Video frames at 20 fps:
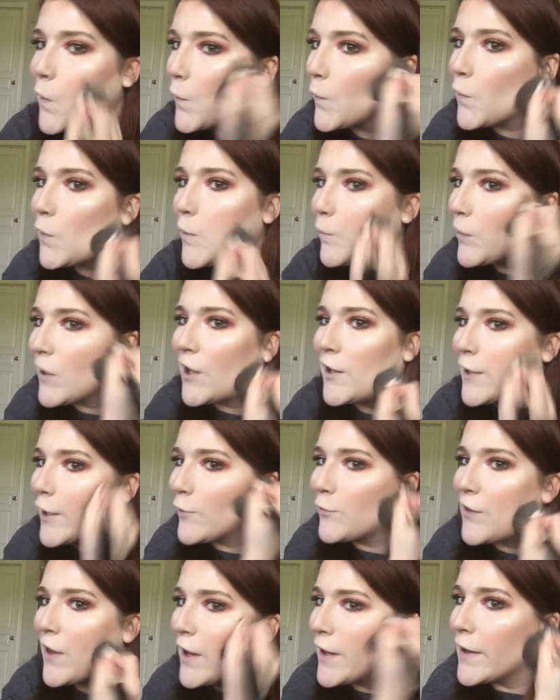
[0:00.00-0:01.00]
Really blend
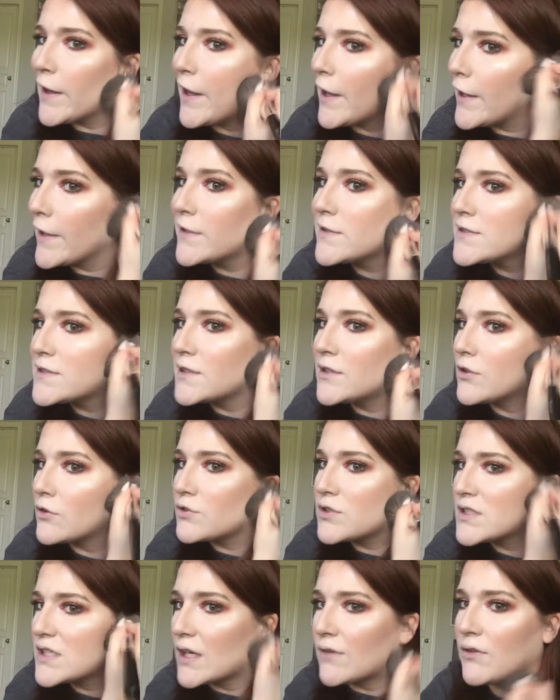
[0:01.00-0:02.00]
out that line so you don't
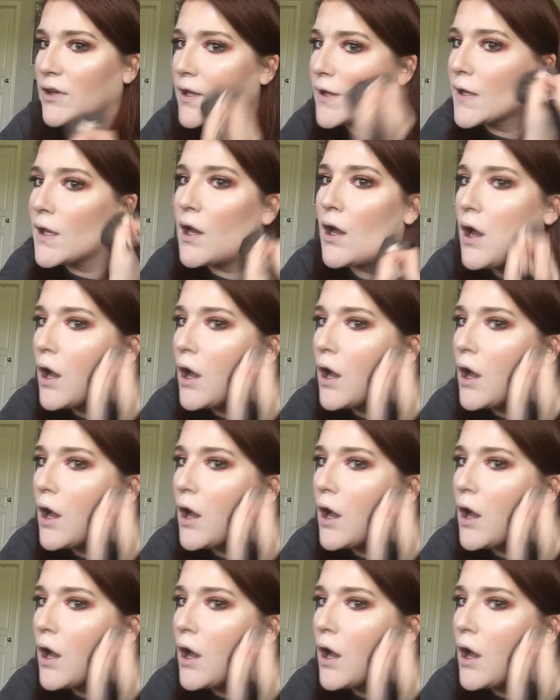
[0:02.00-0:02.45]
just have like